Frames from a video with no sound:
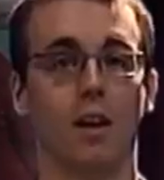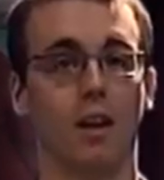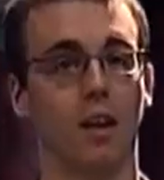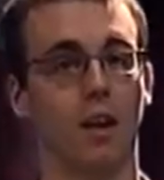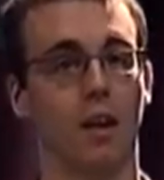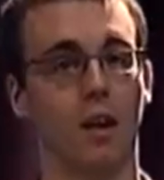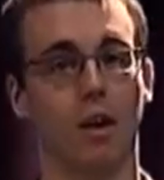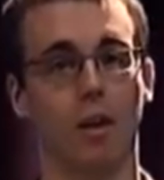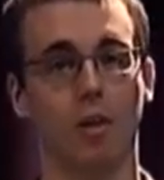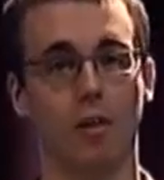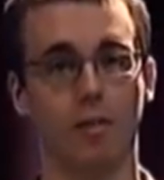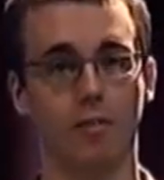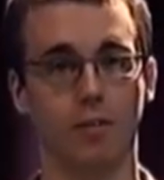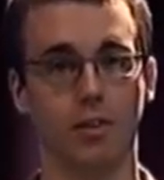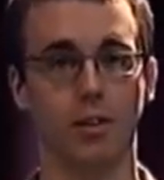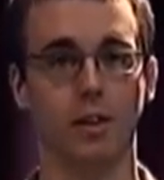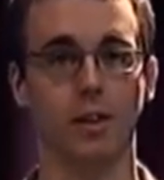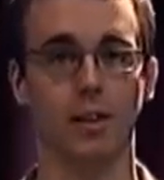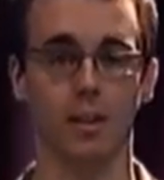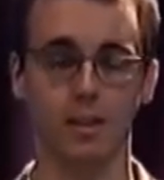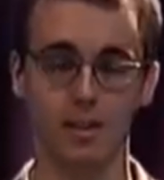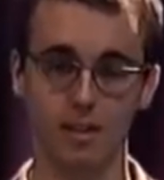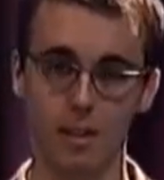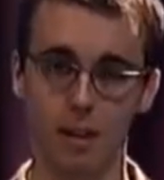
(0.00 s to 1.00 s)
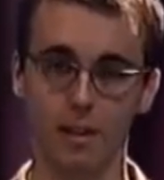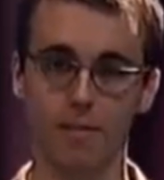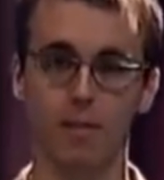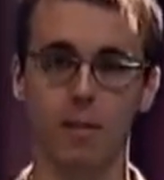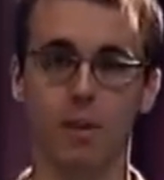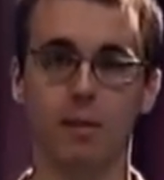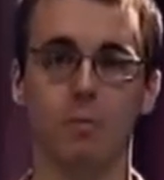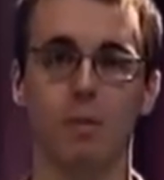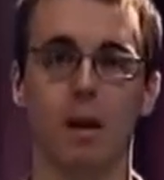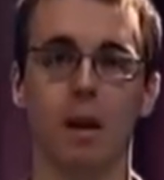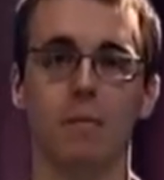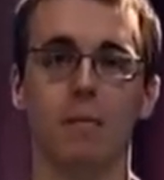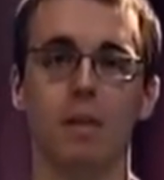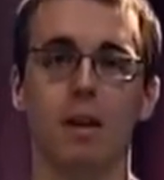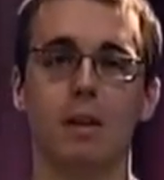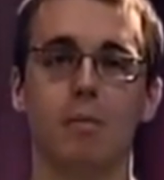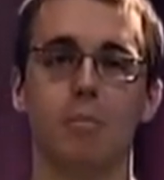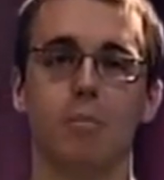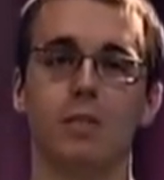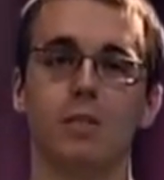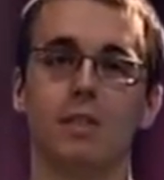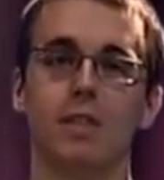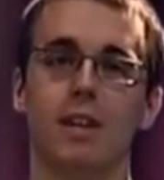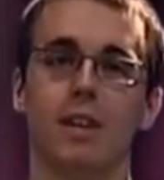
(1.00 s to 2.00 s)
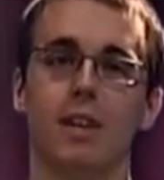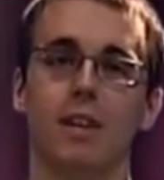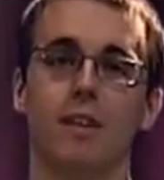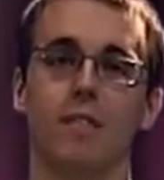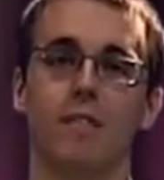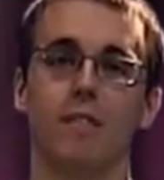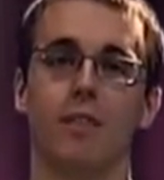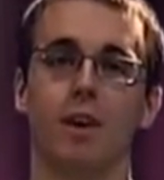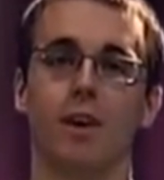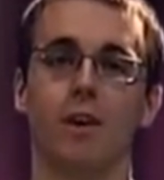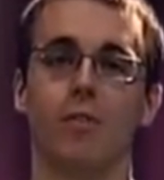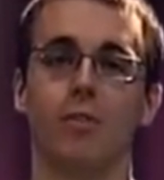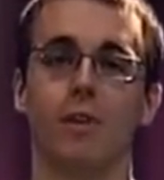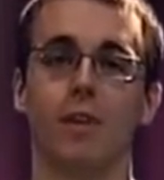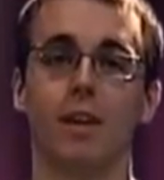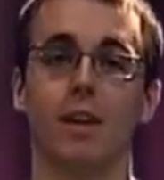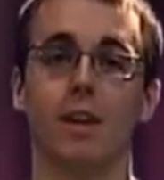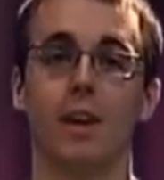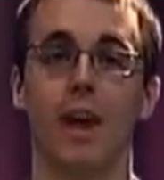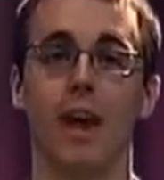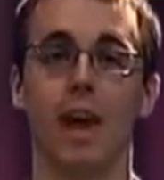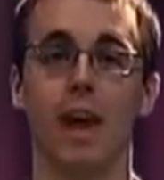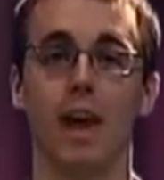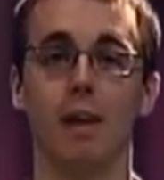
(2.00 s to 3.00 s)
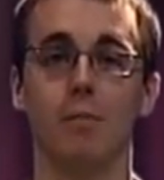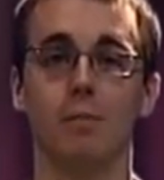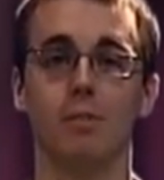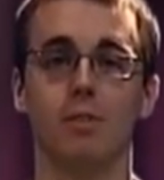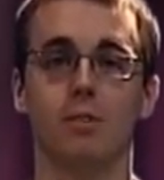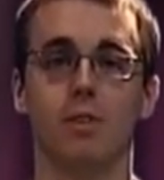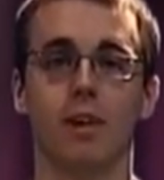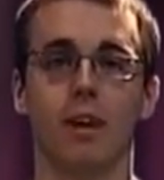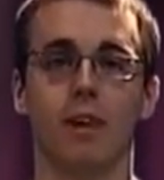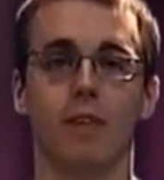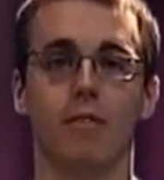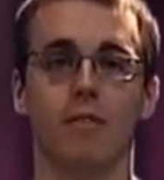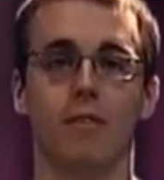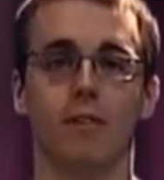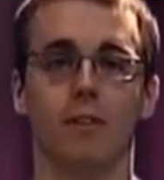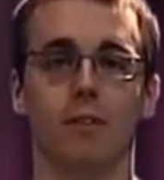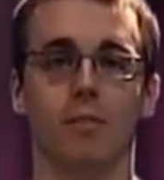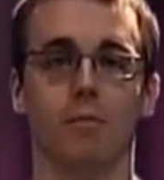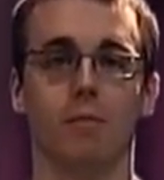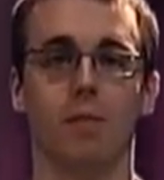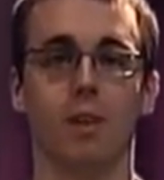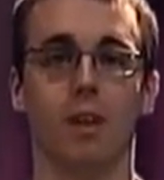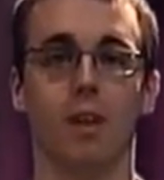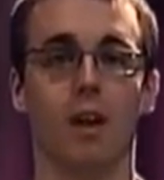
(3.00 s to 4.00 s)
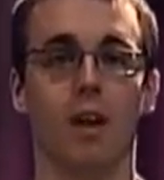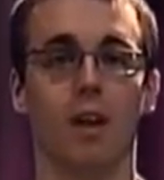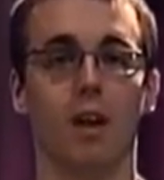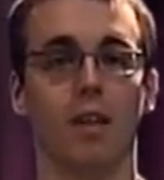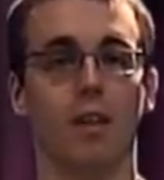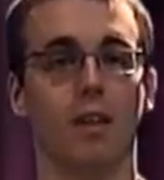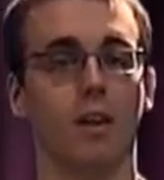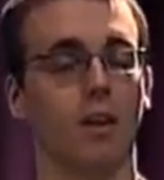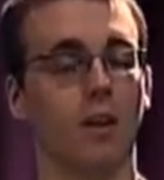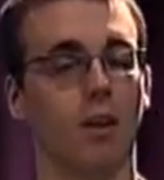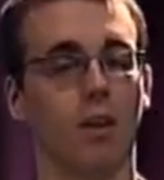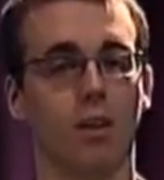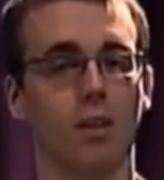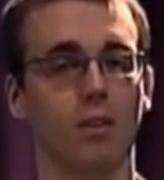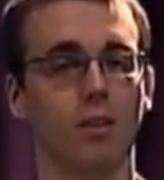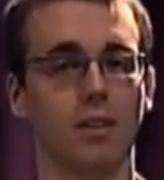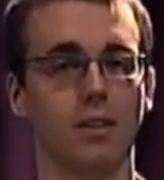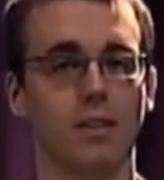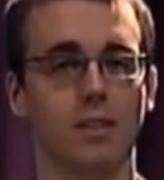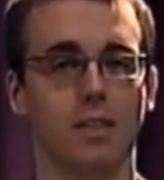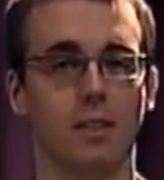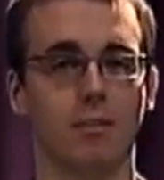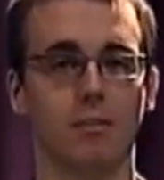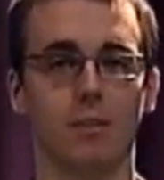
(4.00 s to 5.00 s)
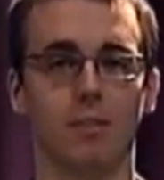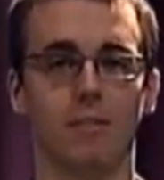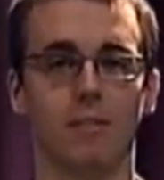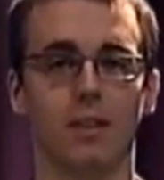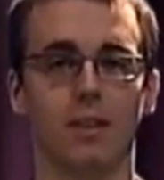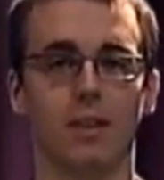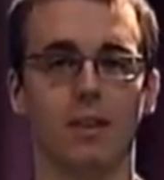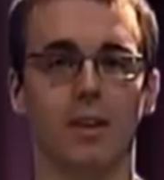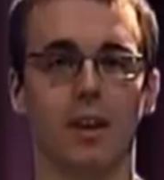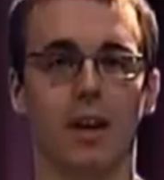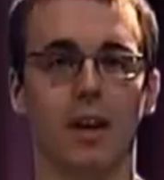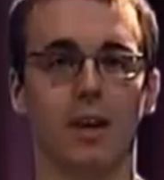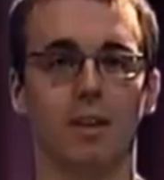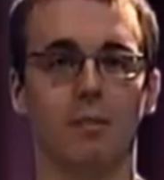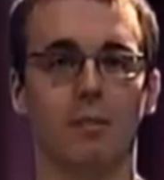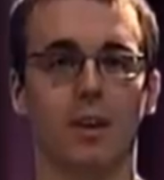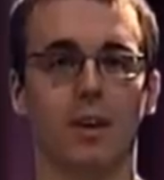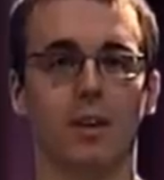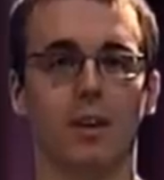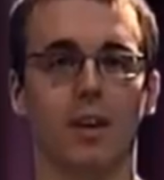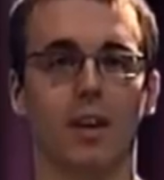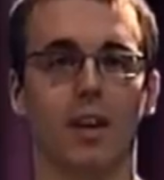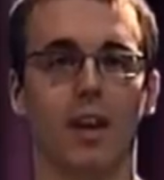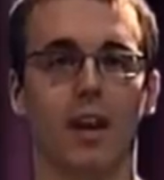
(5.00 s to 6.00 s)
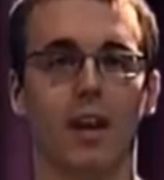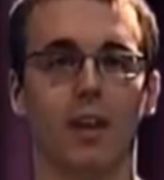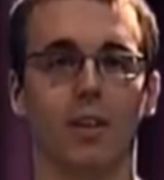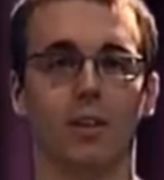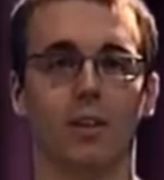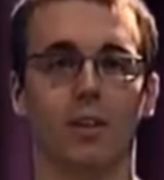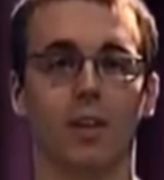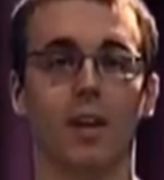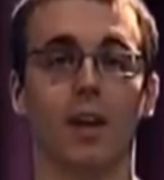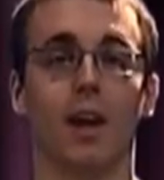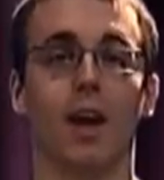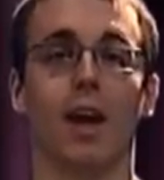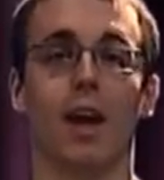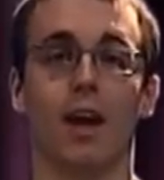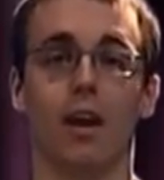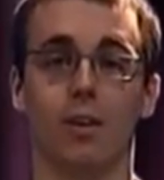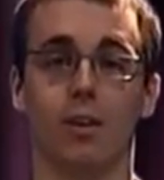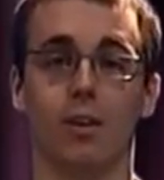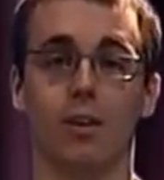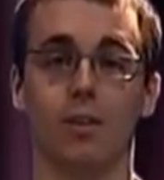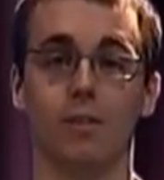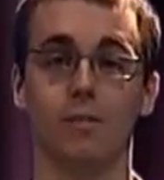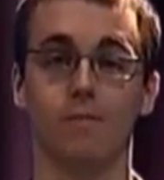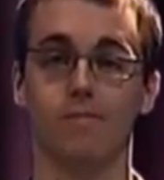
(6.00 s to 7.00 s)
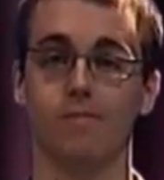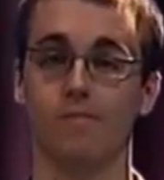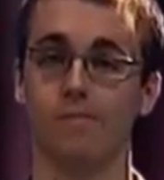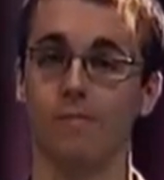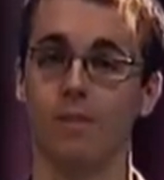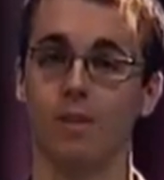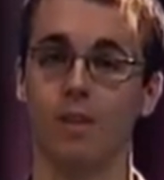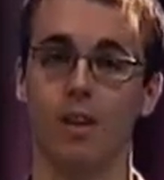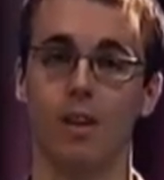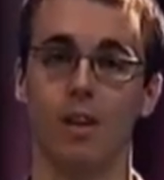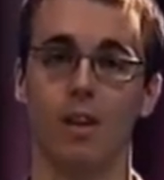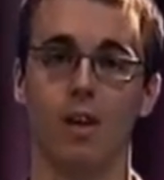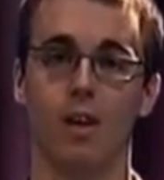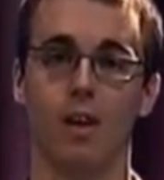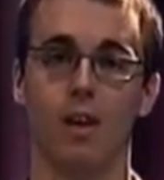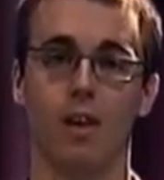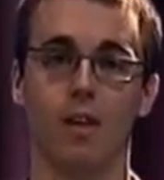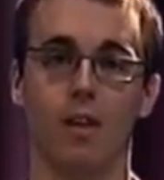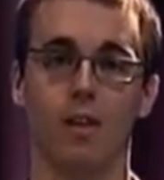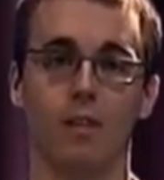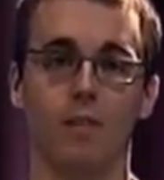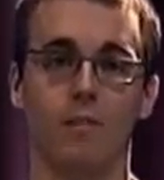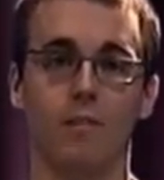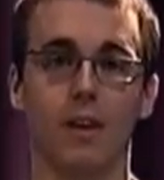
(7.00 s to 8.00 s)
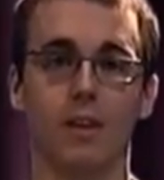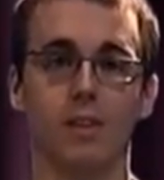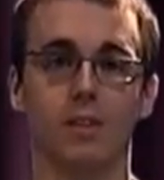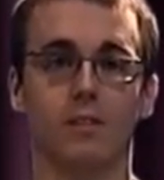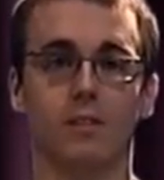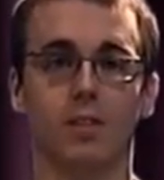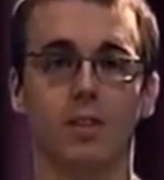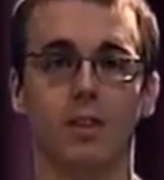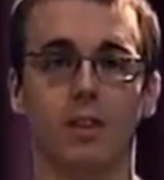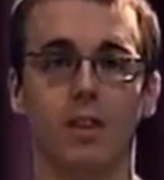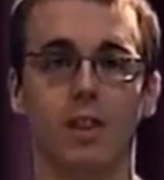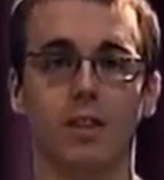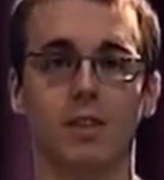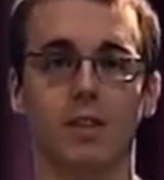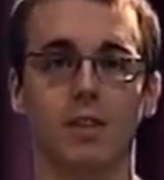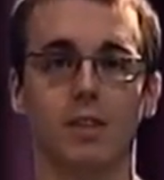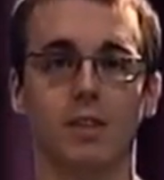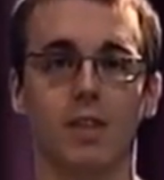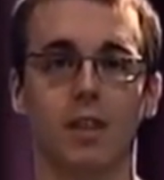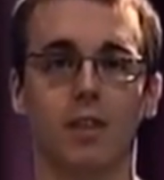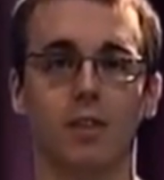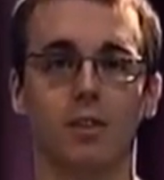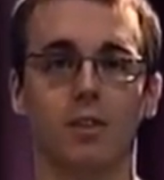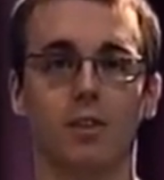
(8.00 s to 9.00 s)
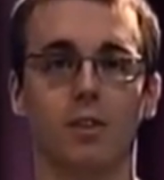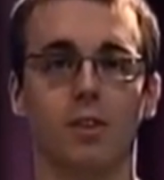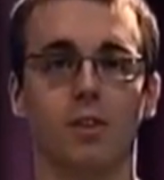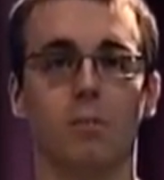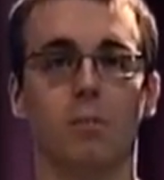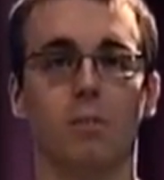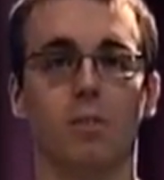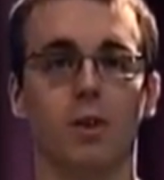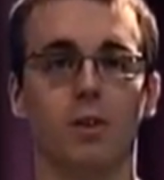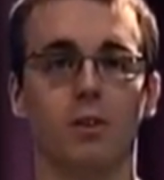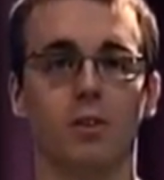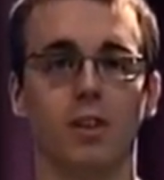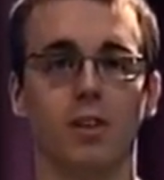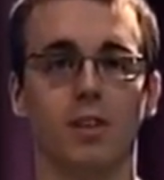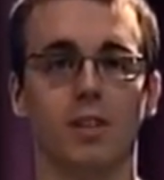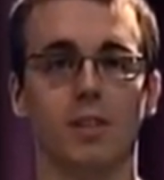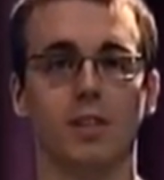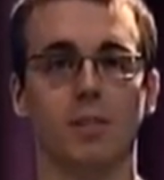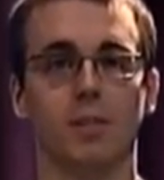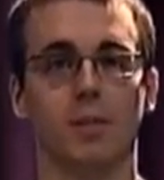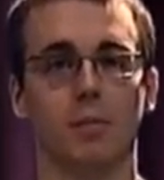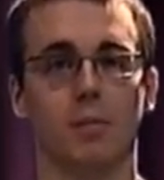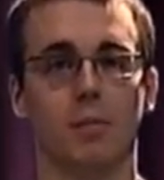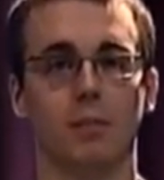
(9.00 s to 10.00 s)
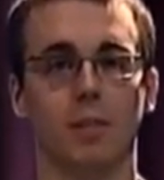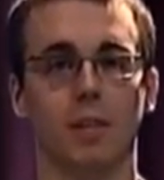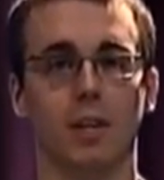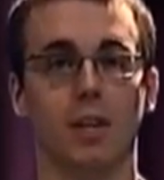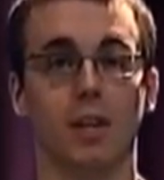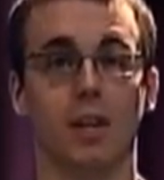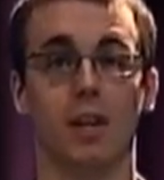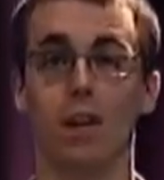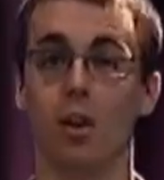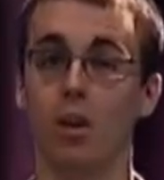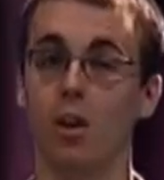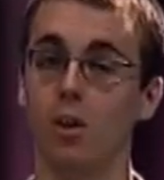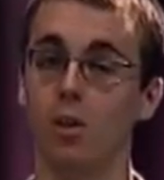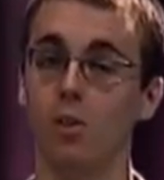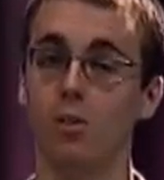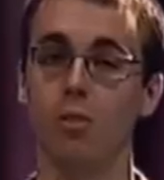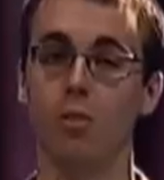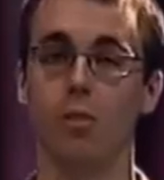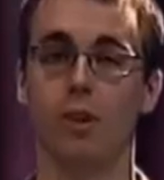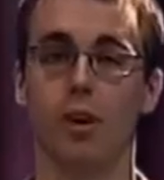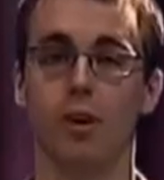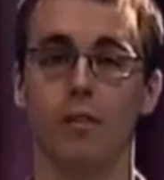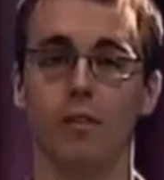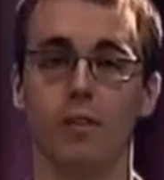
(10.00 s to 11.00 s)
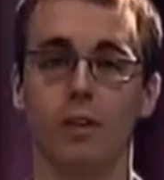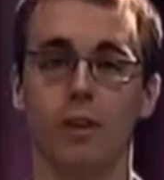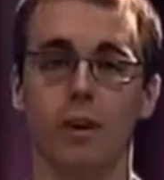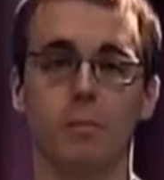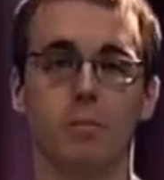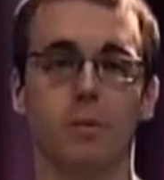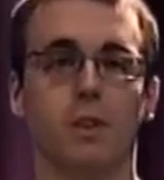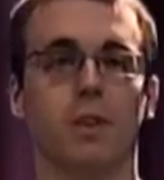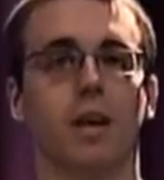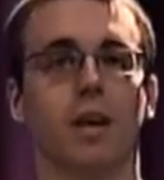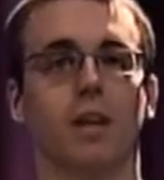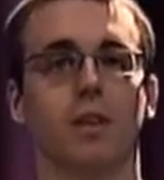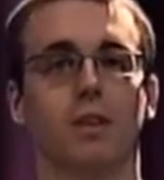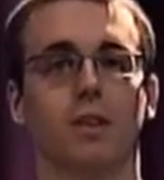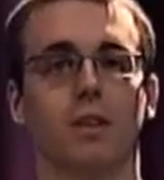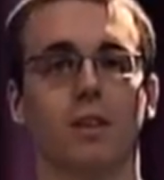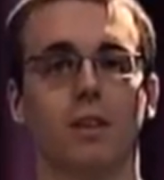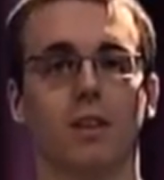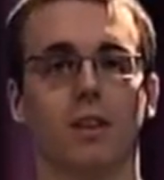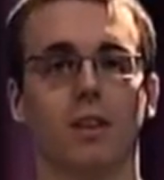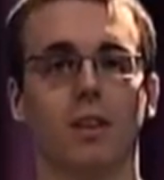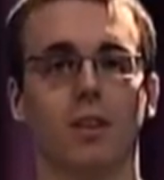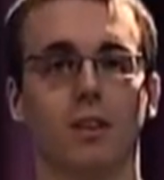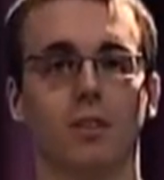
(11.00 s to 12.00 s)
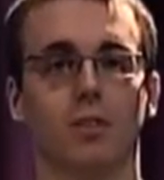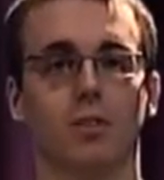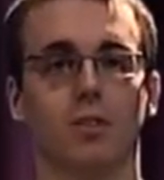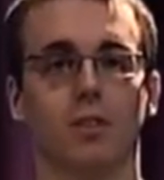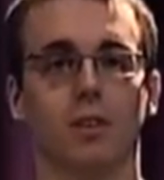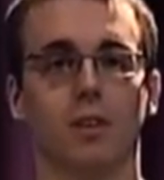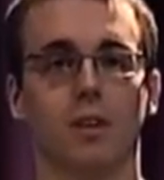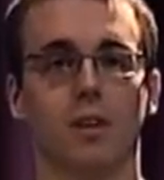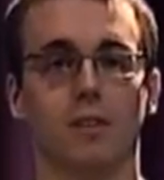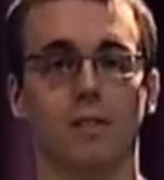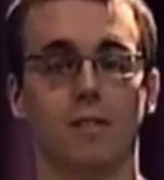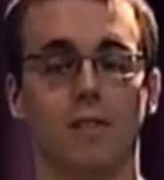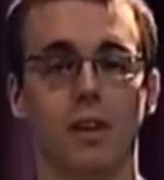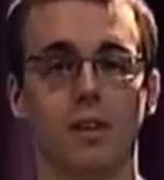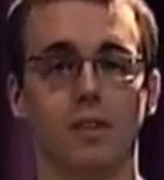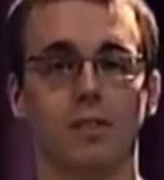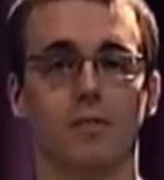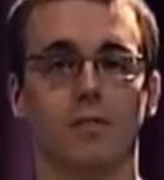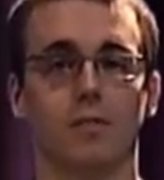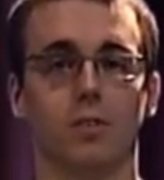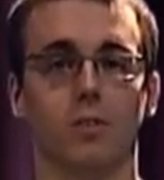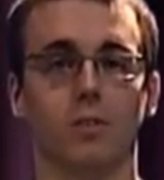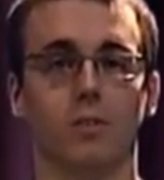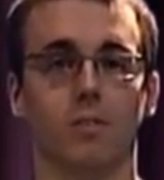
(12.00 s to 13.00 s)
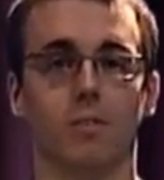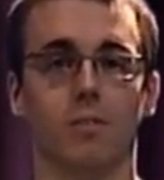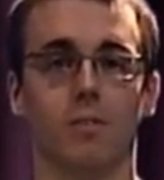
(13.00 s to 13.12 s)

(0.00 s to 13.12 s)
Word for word: However, it suffered by being presented following an abstract film that hardly seemed to fit the documentary category at all. The festival judges included Patricia Zimmermann, who offered up a lecture at the conclusion of the festival.